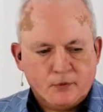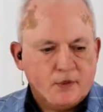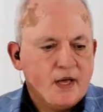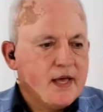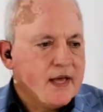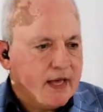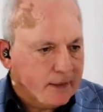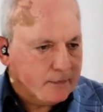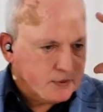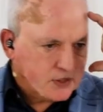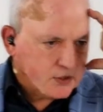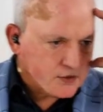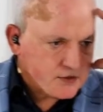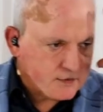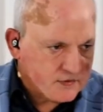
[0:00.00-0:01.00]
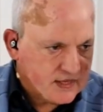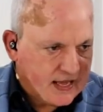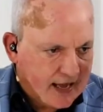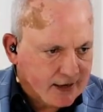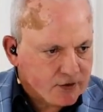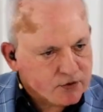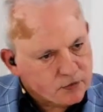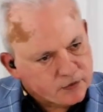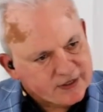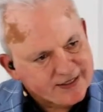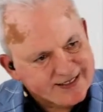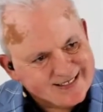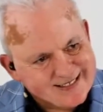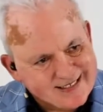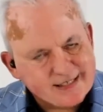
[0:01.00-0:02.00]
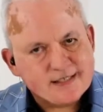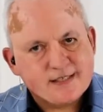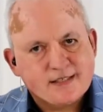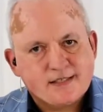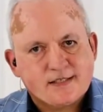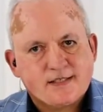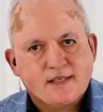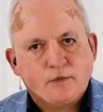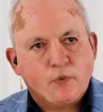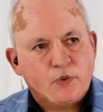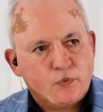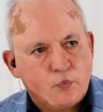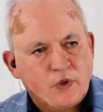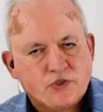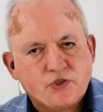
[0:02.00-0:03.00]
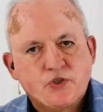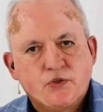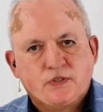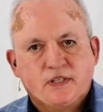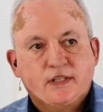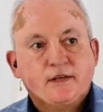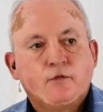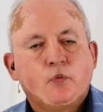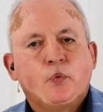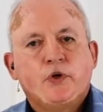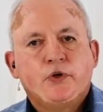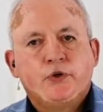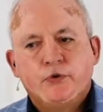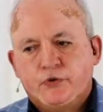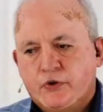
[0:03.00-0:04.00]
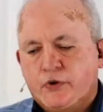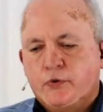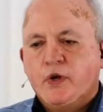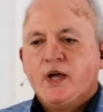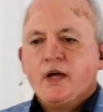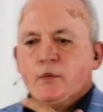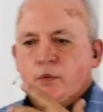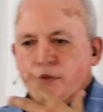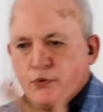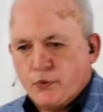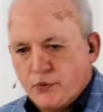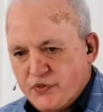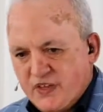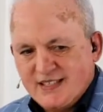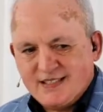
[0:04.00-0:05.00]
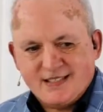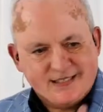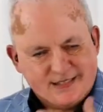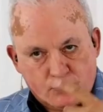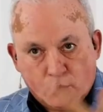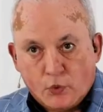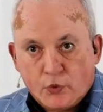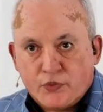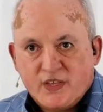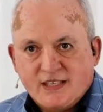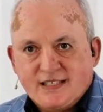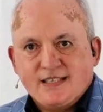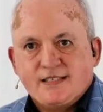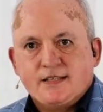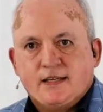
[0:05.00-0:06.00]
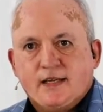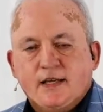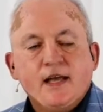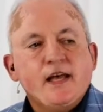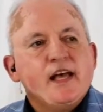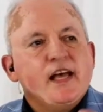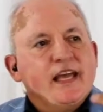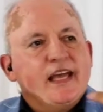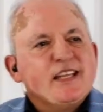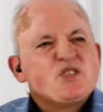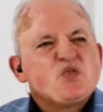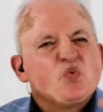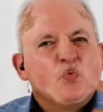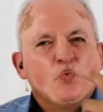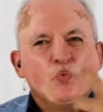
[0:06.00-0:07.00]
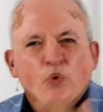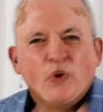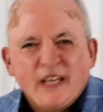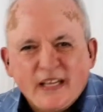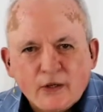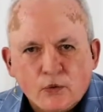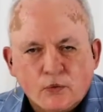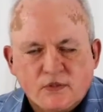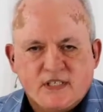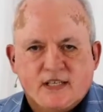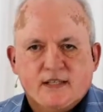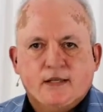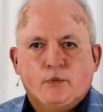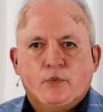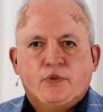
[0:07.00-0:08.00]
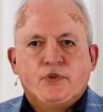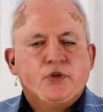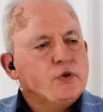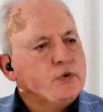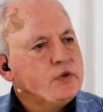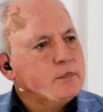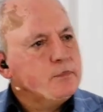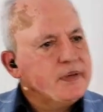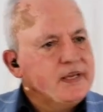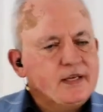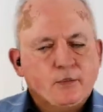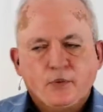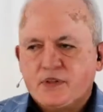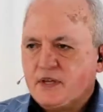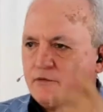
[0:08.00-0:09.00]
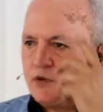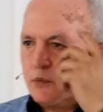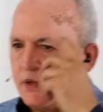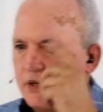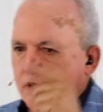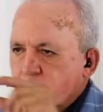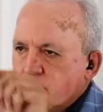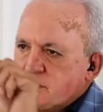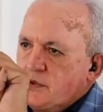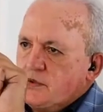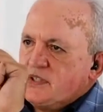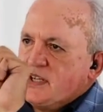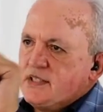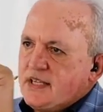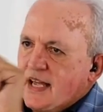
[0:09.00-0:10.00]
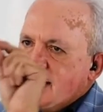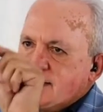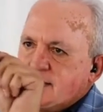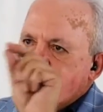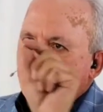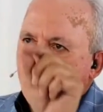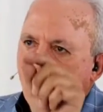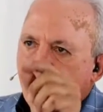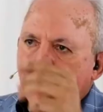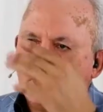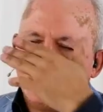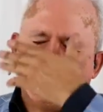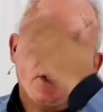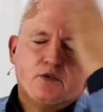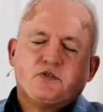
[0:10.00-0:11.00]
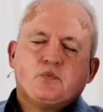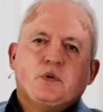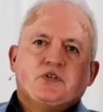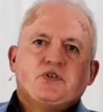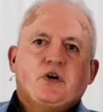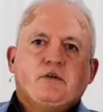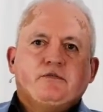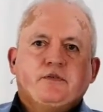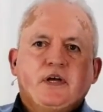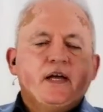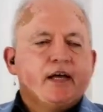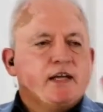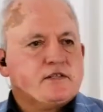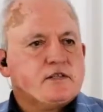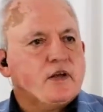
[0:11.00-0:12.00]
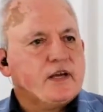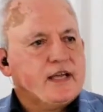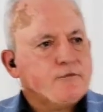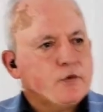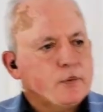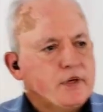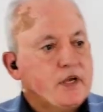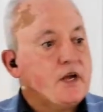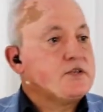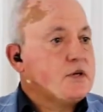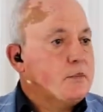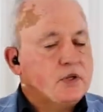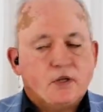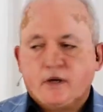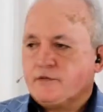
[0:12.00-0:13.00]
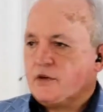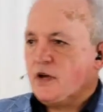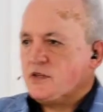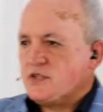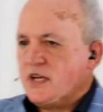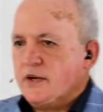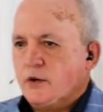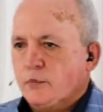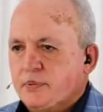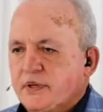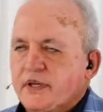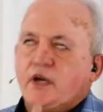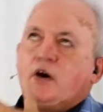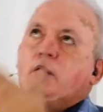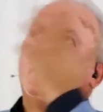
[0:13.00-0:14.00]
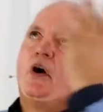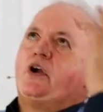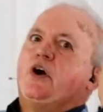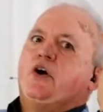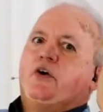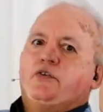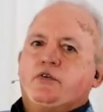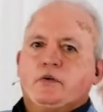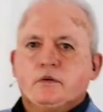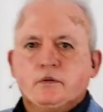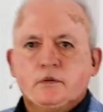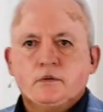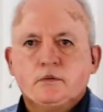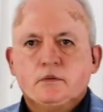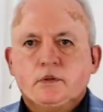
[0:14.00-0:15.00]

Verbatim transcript: people and because of the actual consistency with which you deliver what you do with authentic, authenticity it's real dealing with you competing with everyone else who says seo and then you switch off it's like everyone who goes i'm a life coach nlp oh my god